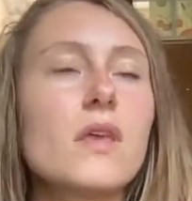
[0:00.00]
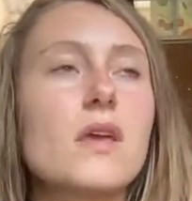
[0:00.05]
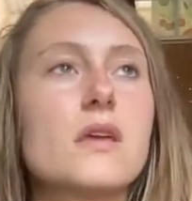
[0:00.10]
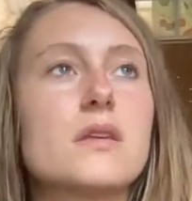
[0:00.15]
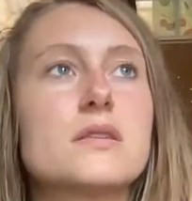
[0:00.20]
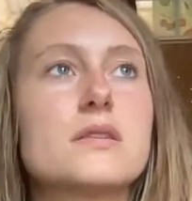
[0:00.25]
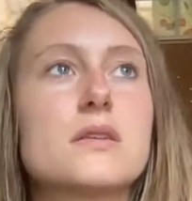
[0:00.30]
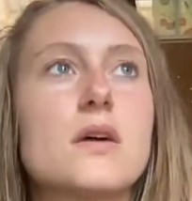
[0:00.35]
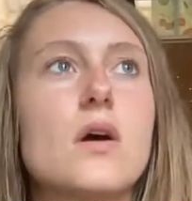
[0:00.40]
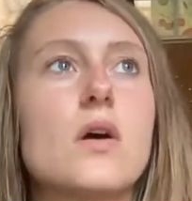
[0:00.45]

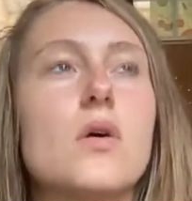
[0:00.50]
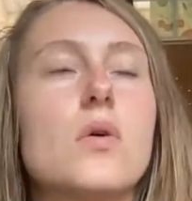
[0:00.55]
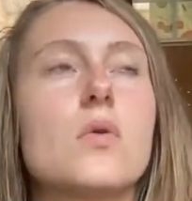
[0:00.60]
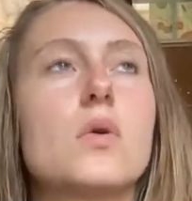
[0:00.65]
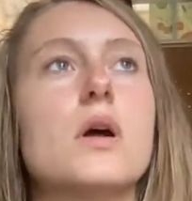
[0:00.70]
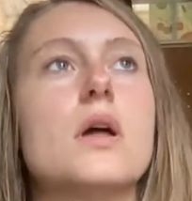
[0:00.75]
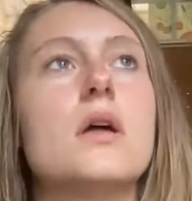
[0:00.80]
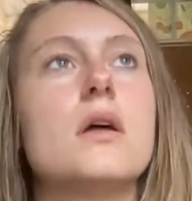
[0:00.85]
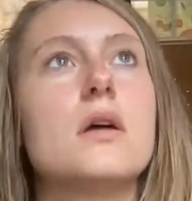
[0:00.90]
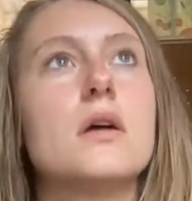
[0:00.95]

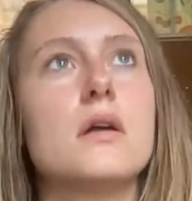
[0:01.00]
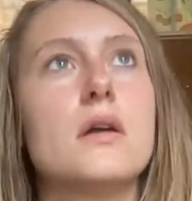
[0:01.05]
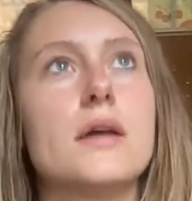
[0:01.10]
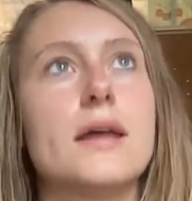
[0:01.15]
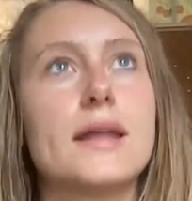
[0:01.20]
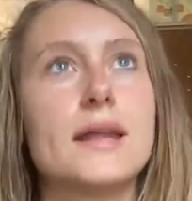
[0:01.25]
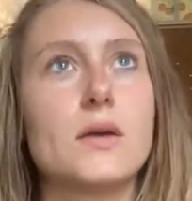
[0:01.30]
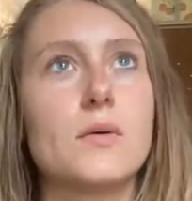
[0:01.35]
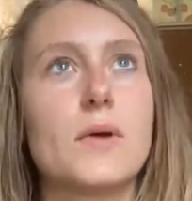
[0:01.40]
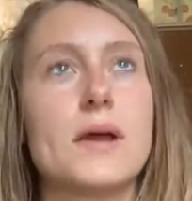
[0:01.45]
So
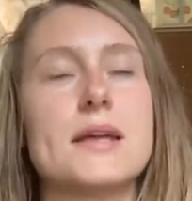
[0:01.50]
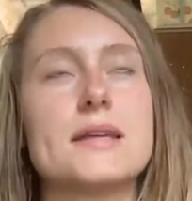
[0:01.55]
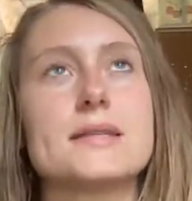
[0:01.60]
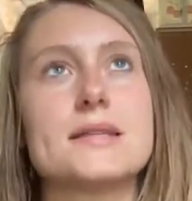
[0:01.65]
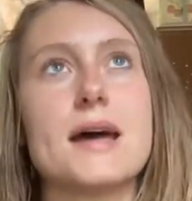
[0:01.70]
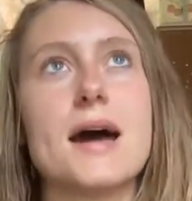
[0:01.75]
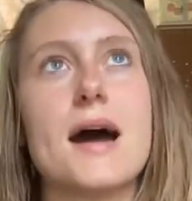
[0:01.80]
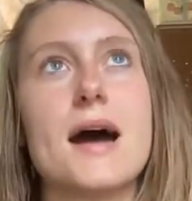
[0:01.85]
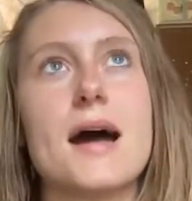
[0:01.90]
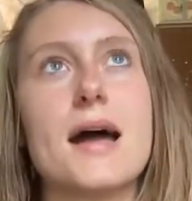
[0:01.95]
anyways,
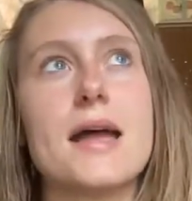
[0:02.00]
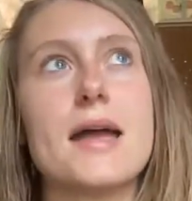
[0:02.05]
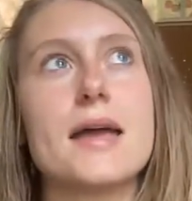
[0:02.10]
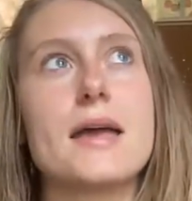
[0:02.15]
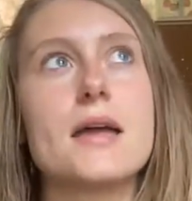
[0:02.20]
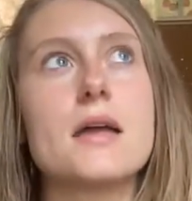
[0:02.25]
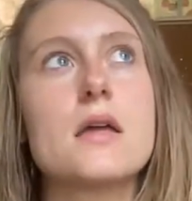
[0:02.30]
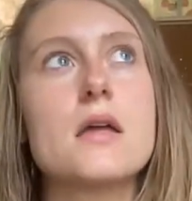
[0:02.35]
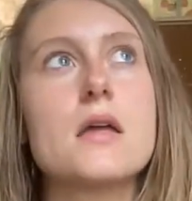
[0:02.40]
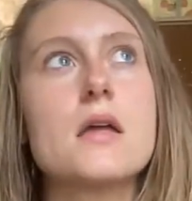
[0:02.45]

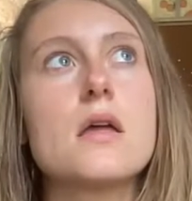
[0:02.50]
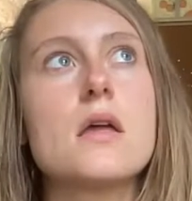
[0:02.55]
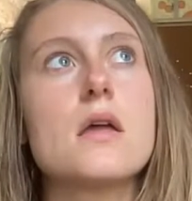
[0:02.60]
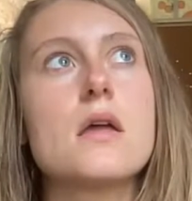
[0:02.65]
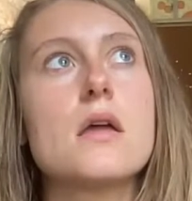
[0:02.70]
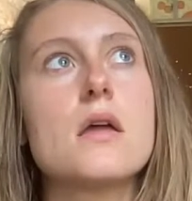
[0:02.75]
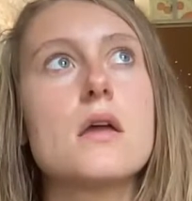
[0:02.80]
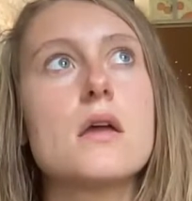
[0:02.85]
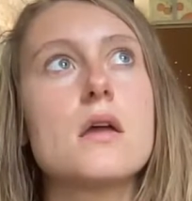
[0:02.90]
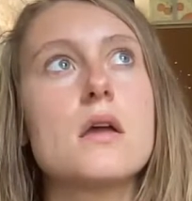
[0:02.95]

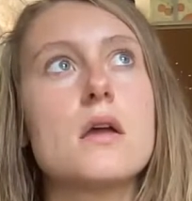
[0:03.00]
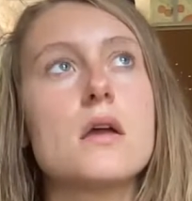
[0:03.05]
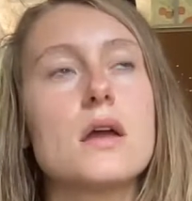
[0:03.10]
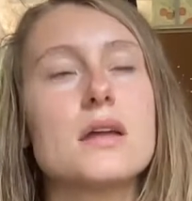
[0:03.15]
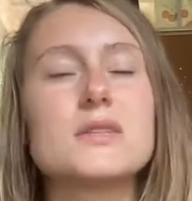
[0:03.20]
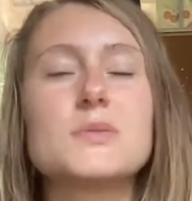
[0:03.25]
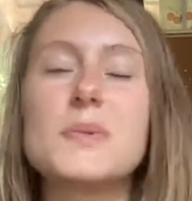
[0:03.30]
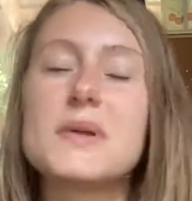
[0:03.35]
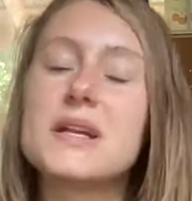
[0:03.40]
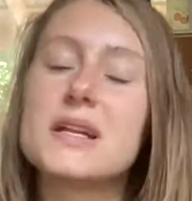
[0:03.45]

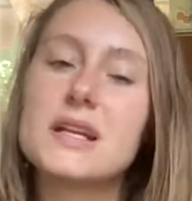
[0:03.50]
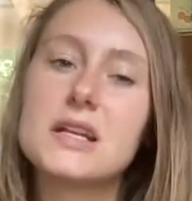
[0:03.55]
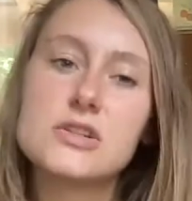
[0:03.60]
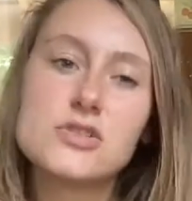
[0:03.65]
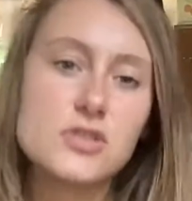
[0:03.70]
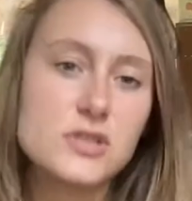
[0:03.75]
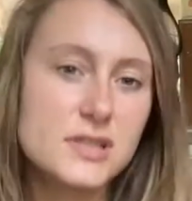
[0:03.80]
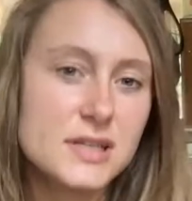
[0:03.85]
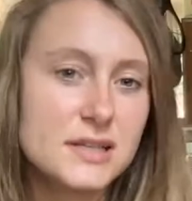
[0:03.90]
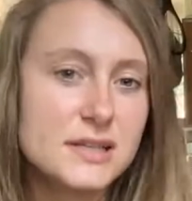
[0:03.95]
it's been an
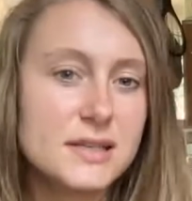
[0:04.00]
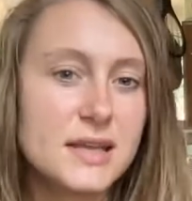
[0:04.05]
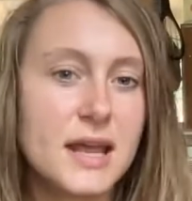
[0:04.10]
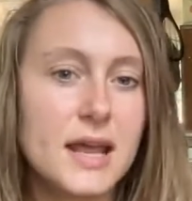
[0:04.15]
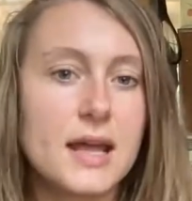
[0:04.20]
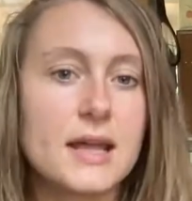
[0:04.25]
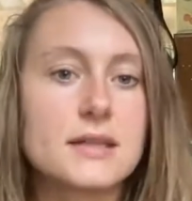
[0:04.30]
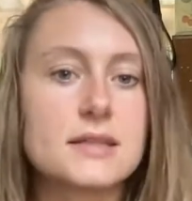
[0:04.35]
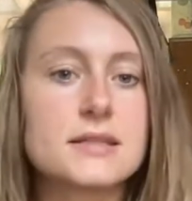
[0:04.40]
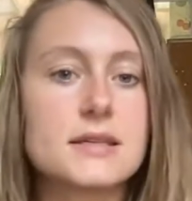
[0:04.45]
interesting
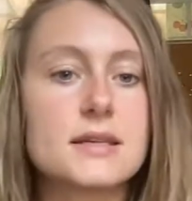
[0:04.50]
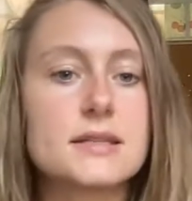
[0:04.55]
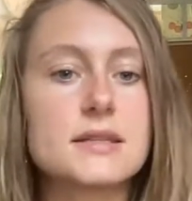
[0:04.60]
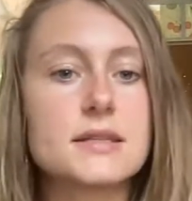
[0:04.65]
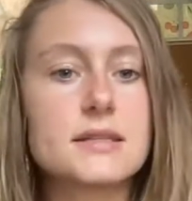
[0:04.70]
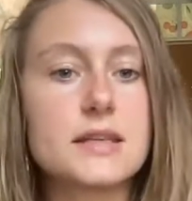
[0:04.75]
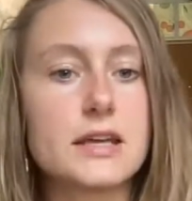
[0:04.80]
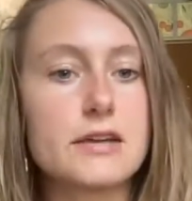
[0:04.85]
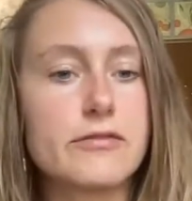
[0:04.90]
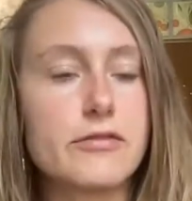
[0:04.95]
dance, because
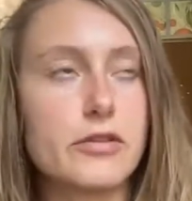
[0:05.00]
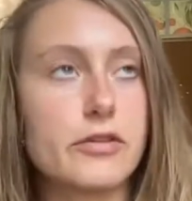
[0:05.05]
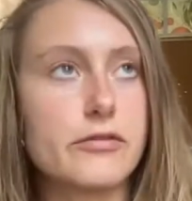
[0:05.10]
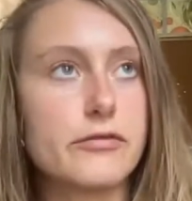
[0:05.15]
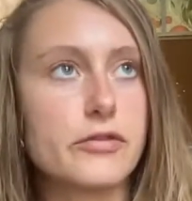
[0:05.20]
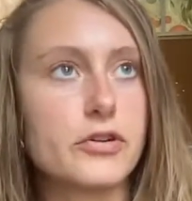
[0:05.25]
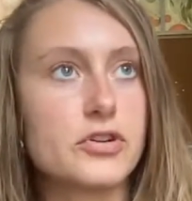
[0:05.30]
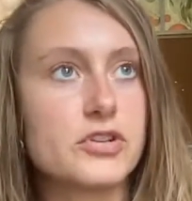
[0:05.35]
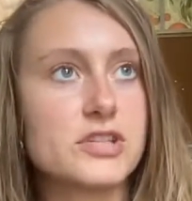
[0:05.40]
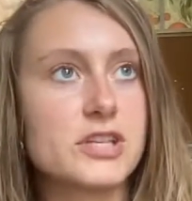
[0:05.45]
it's like for the
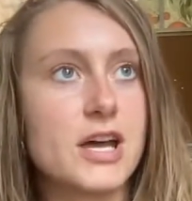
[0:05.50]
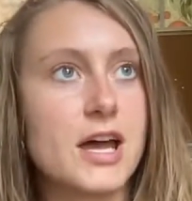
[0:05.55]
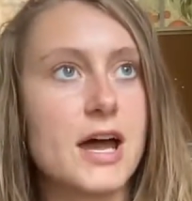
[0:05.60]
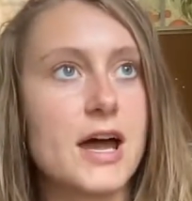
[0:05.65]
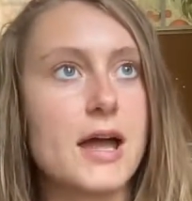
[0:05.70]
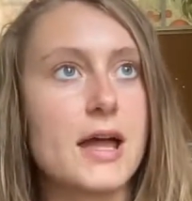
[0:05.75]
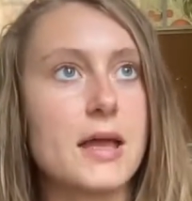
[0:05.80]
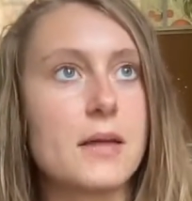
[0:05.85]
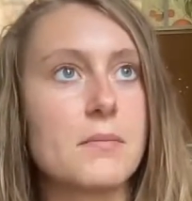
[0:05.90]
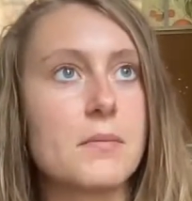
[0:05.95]
first
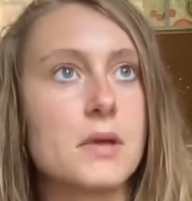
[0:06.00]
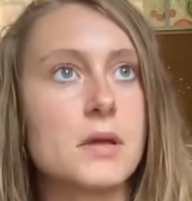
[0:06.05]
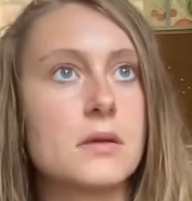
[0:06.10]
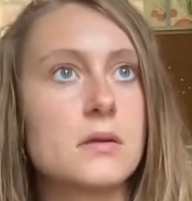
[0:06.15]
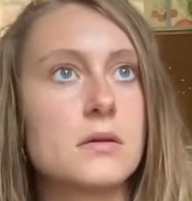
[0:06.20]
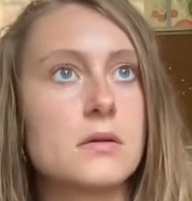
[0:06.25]
time,